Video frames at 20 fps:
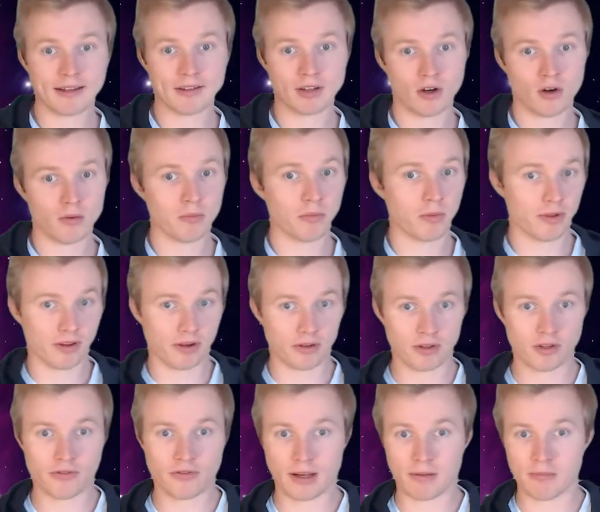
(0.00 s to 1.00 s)
at home
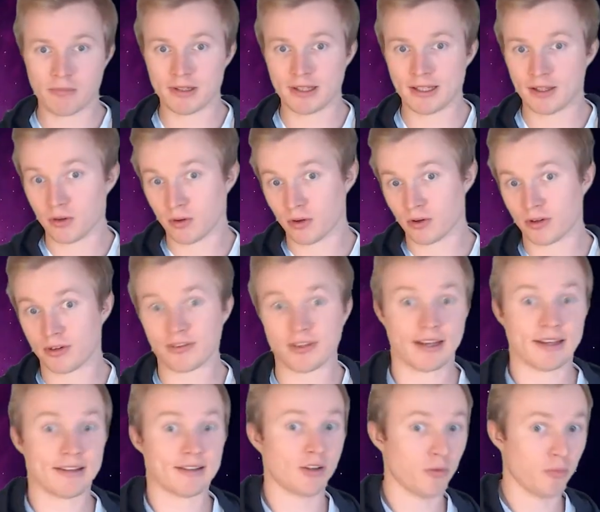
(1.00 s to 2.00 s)
without your family or
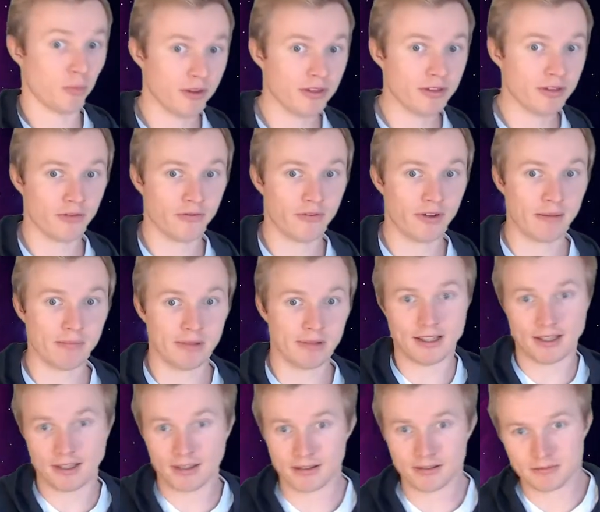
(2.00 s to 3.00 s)
stuck at home with your
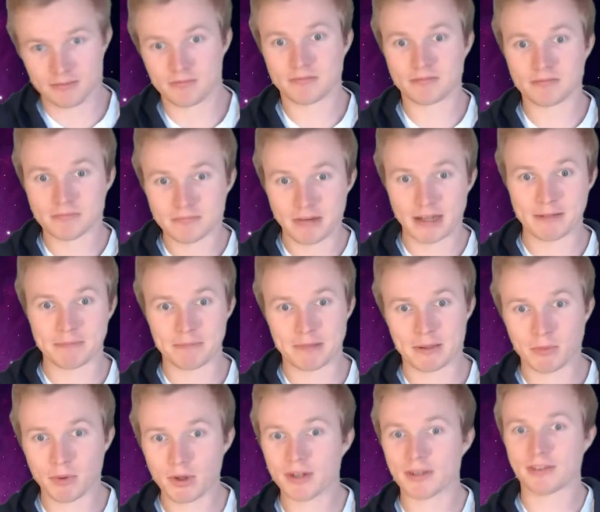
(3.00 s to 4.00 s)
family. Might
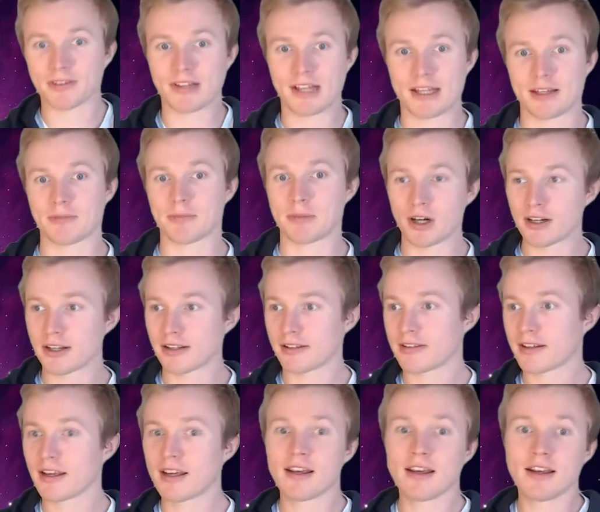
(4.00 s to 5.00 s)
be worse, let's be honest.